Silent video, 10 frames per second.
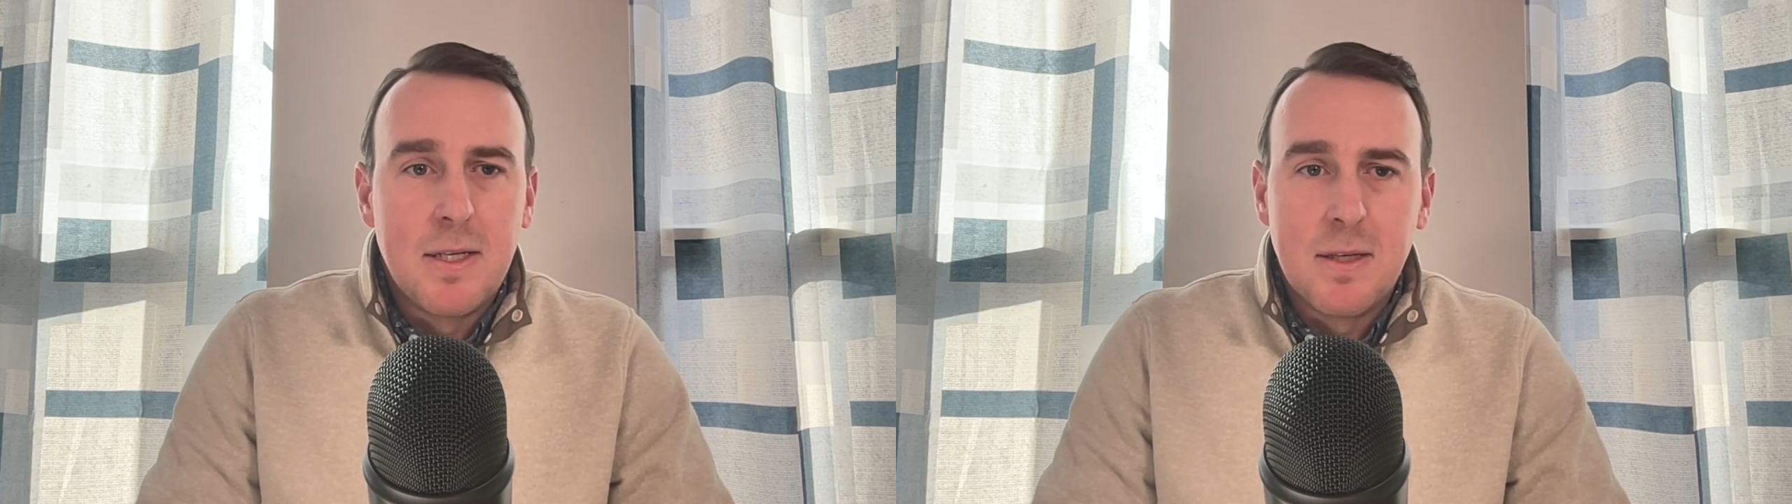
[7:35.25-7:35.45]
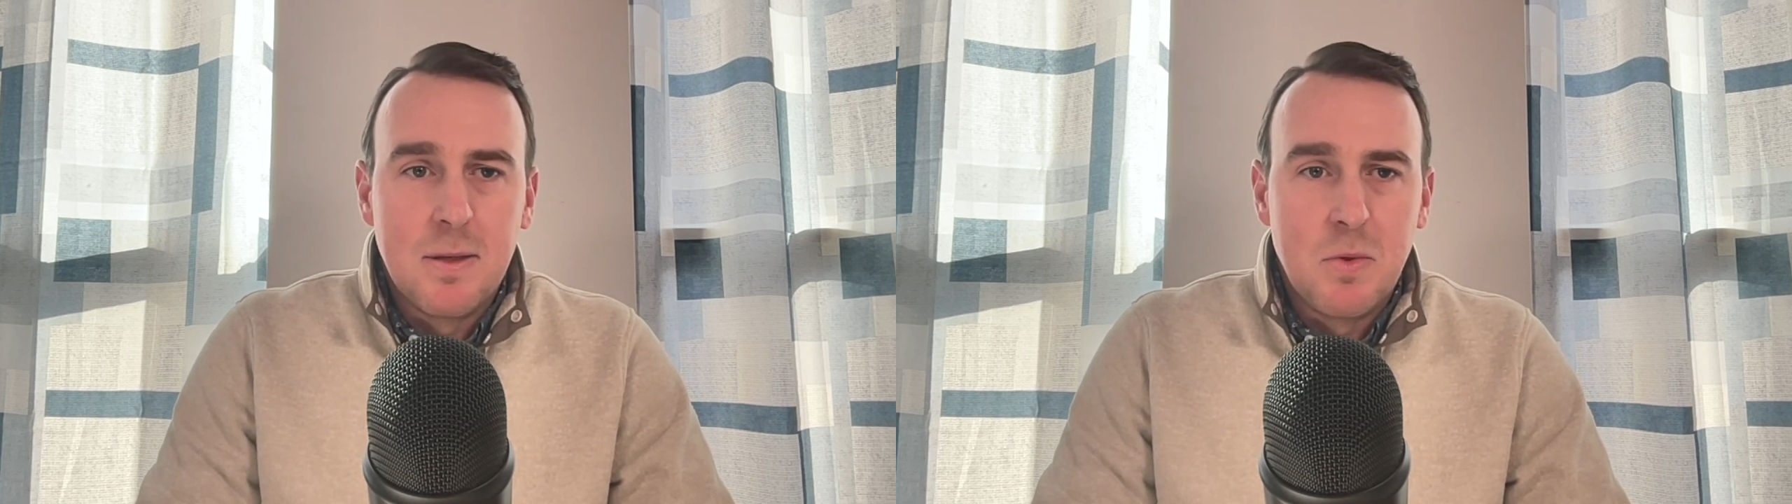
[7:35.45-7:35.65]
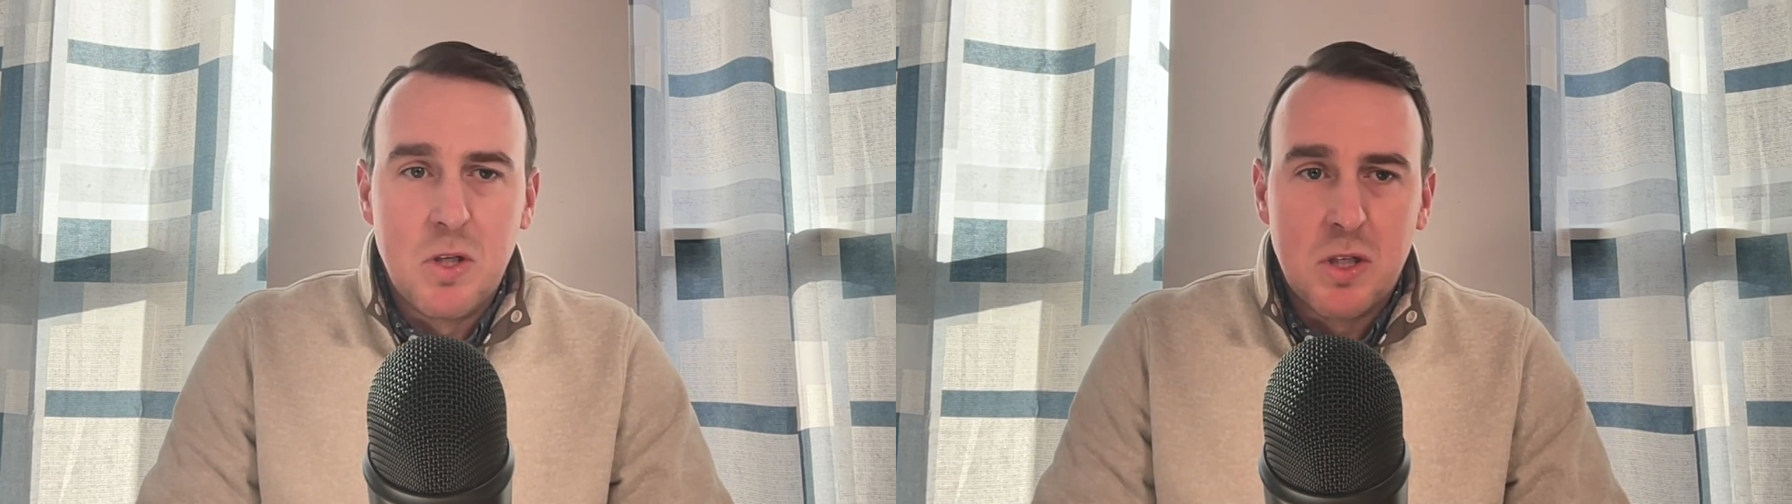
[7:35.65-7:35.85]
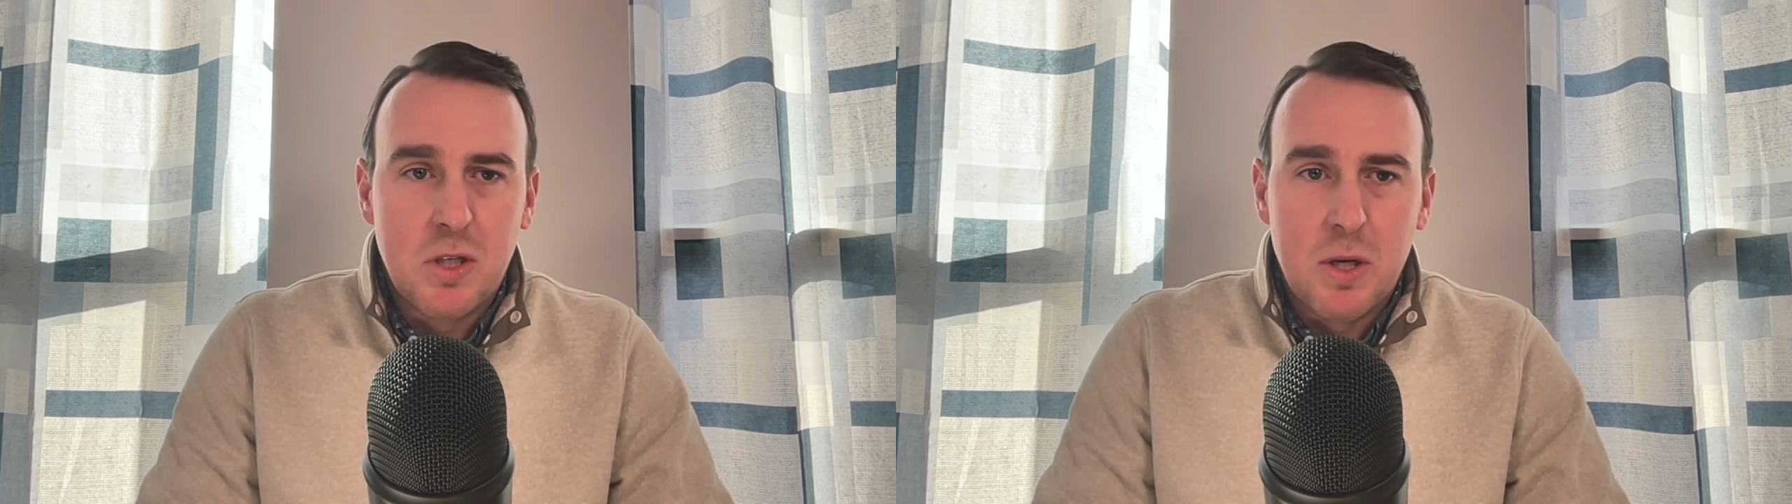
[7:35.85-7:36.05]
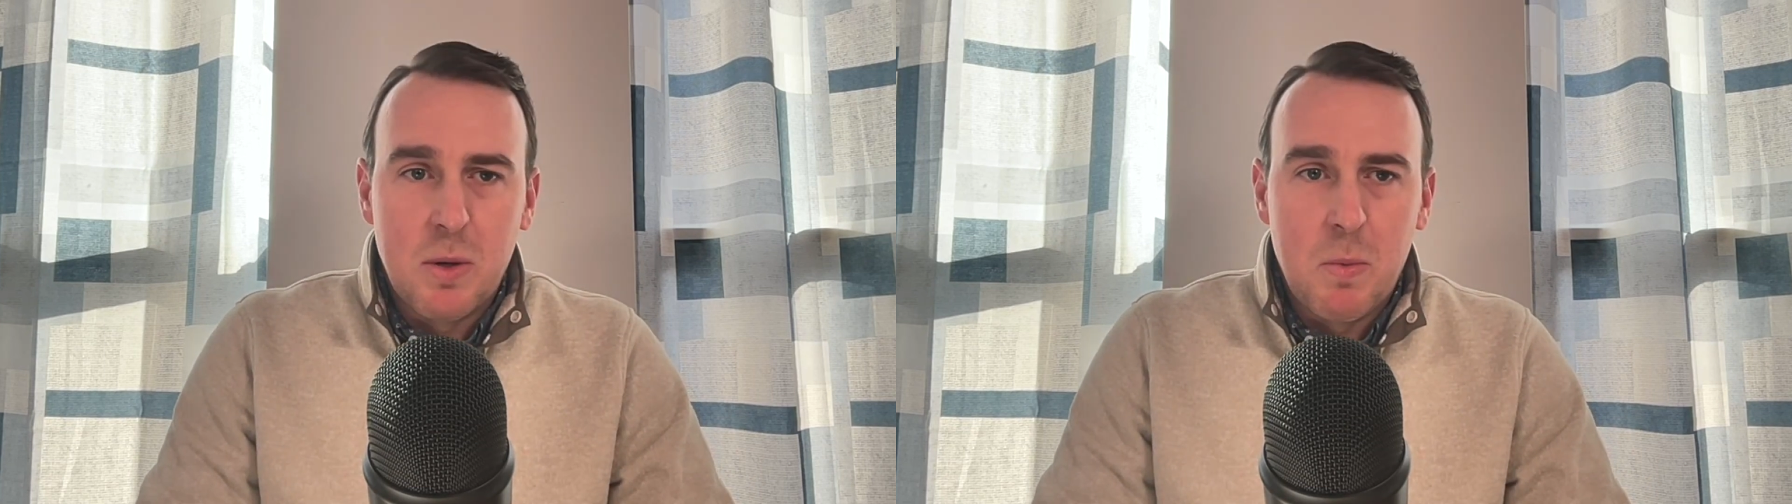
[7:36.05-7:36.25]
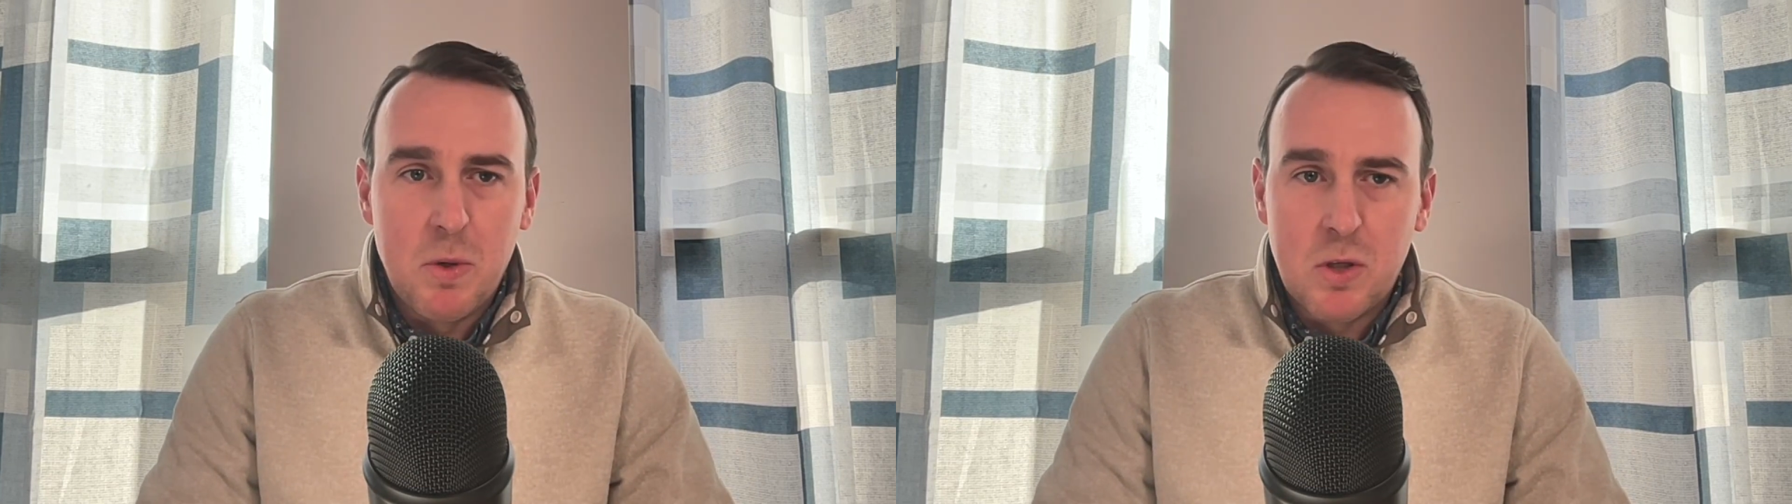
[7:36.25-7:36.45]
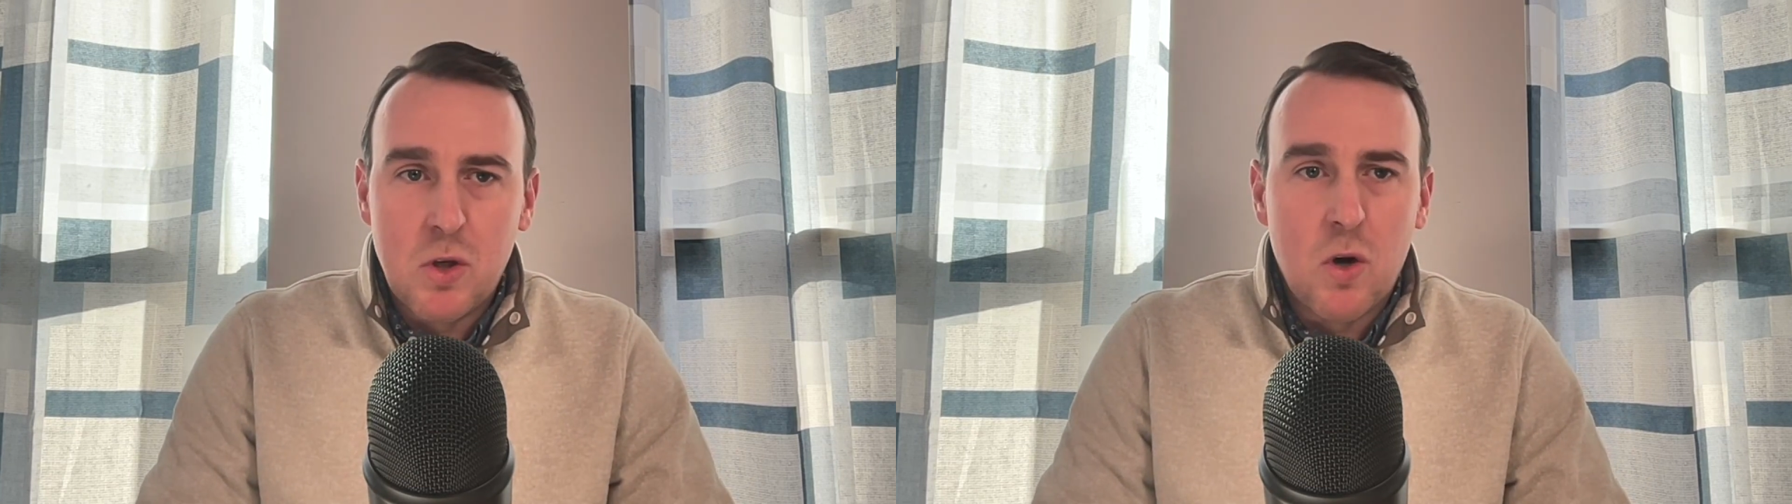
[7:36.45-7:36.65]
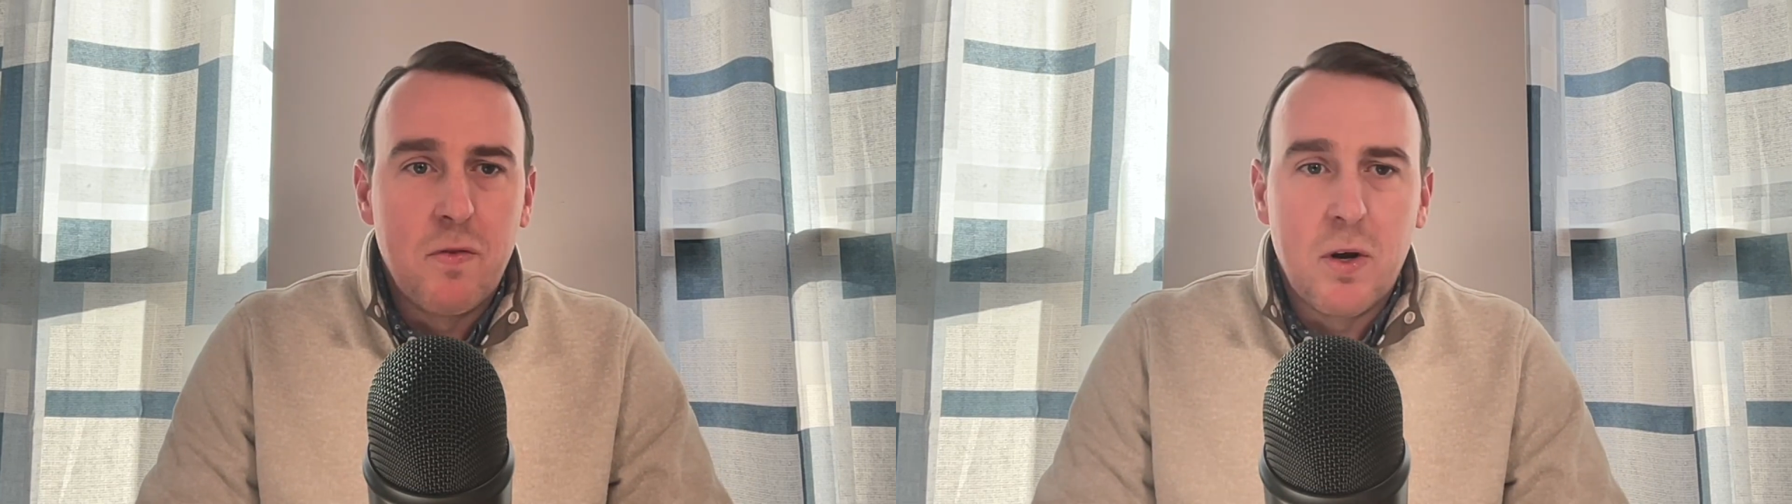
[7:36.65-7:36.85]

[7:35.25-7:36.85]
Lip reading: to just serve